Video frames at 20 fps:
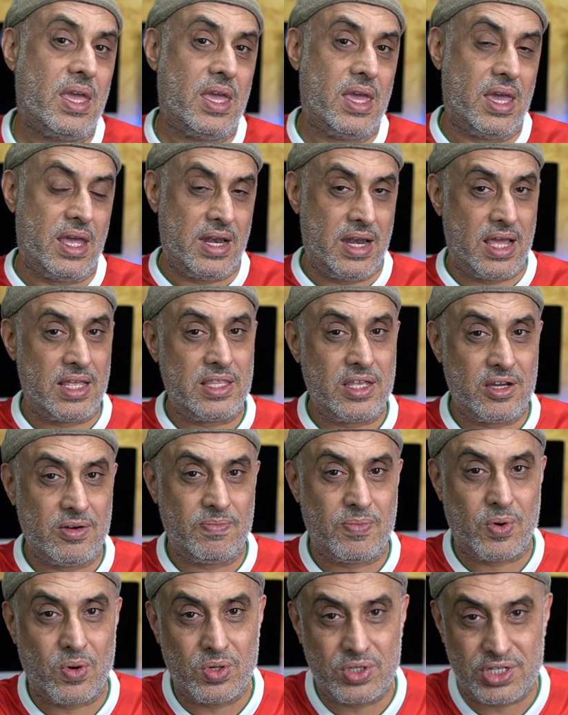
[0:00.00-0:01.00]
Another
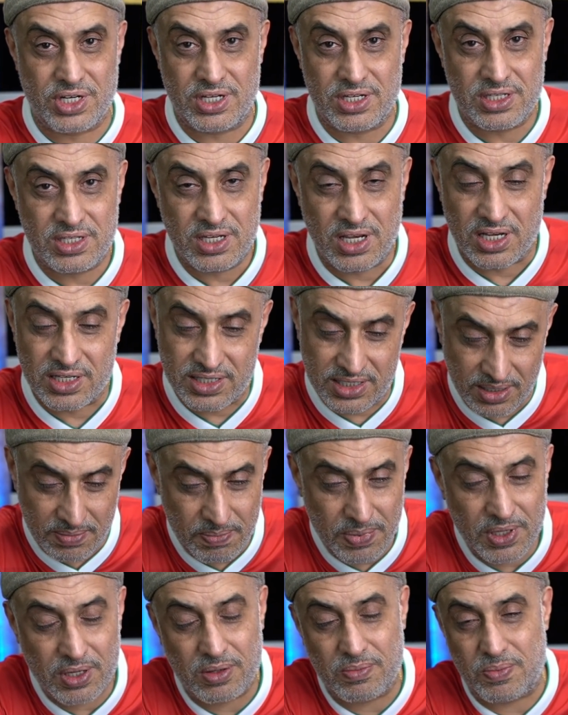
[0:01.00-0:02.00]
approach is, a
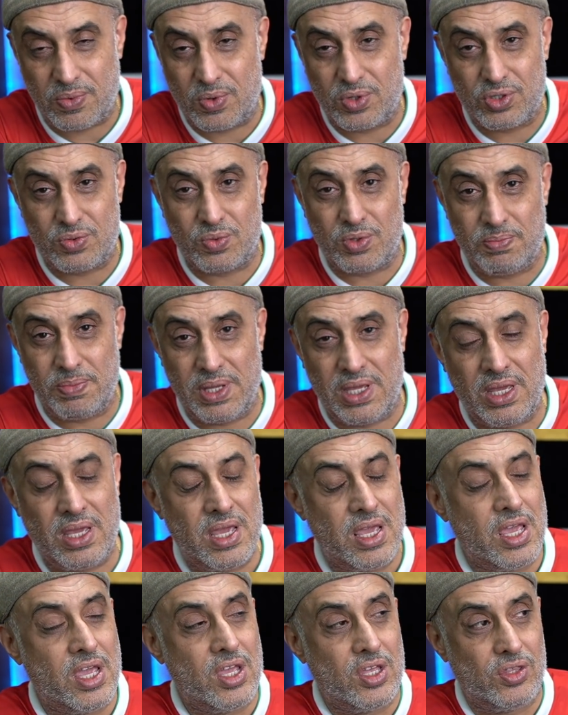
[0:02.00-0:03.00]
simpler approach would be
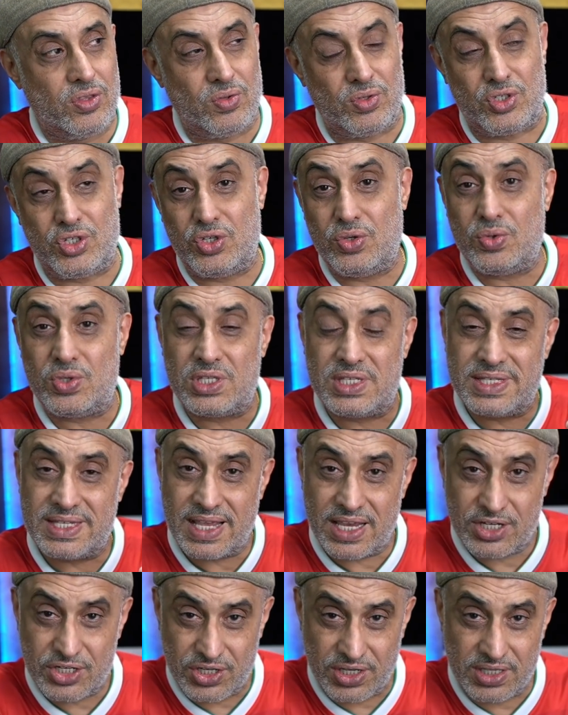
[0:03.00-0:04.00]
to choose
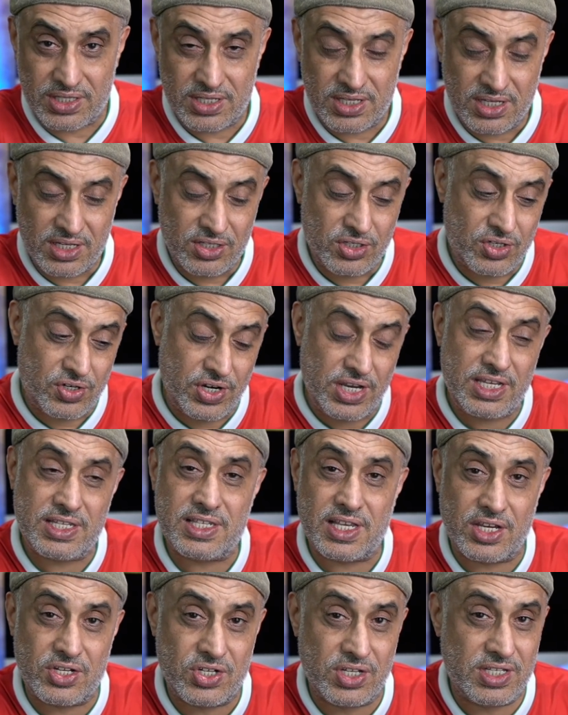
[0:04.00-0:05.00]
sessions, 3
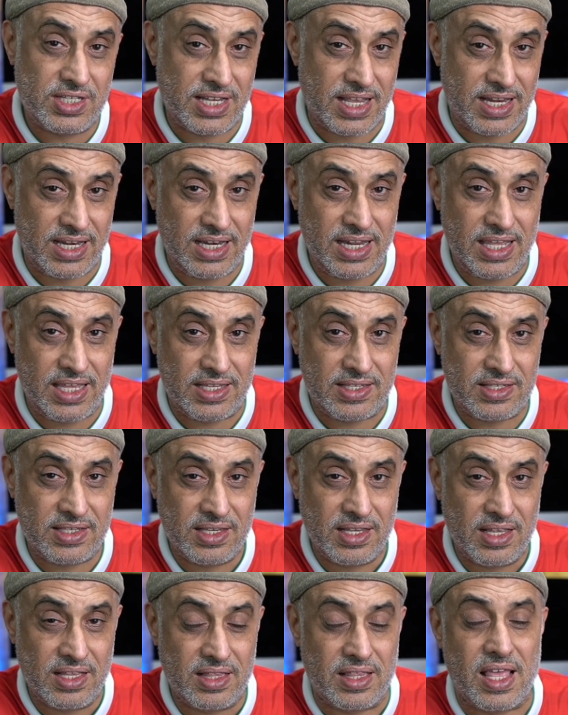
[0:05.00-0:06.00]
sessions at least,
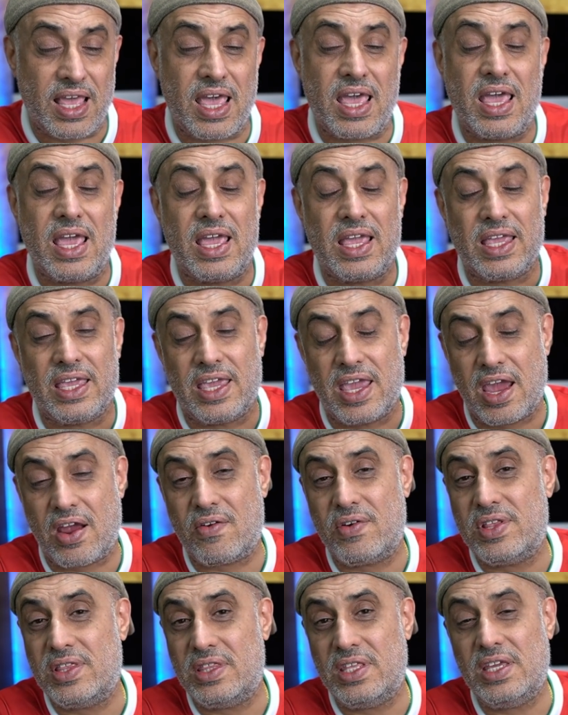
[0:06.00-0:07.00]
that
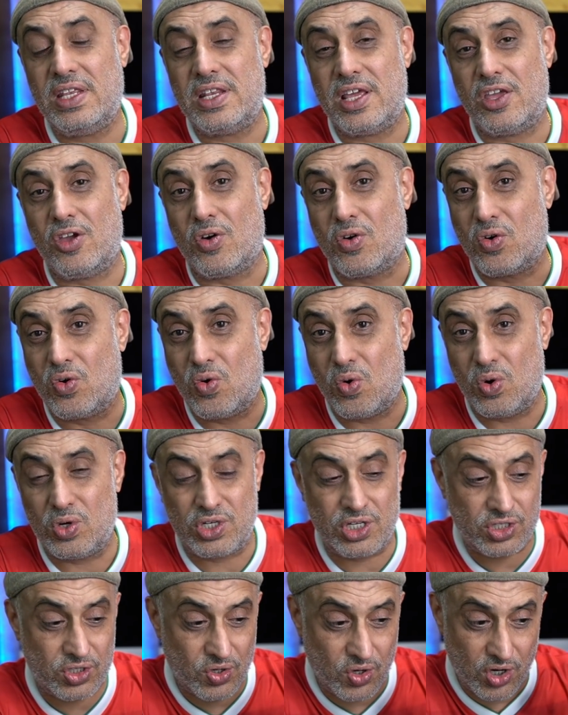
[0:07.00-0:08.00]
guarantee that your coach
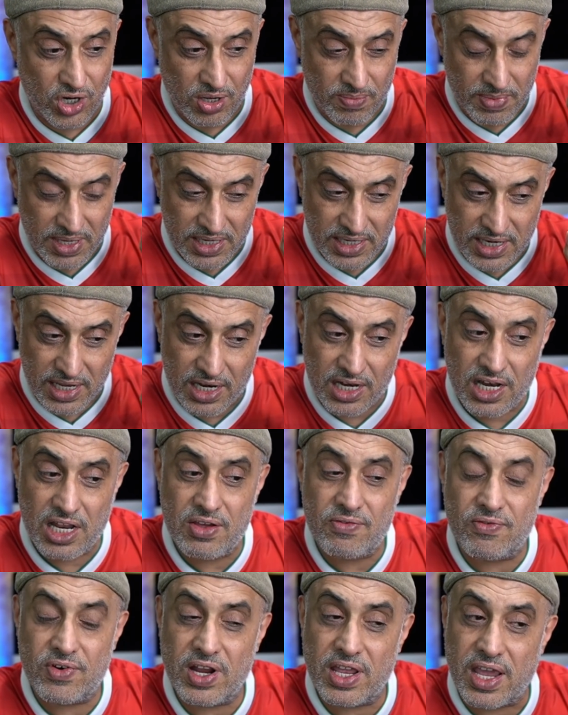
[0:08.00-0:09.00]
is going to be
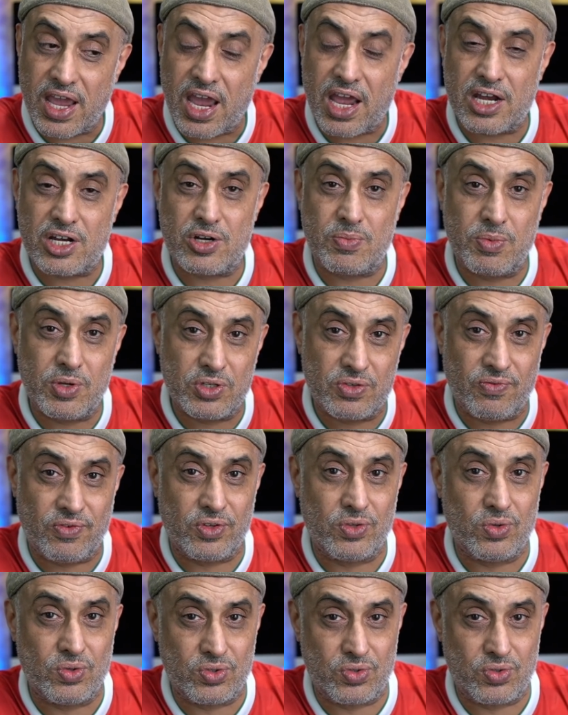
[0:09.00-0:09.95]
delivering attributes for those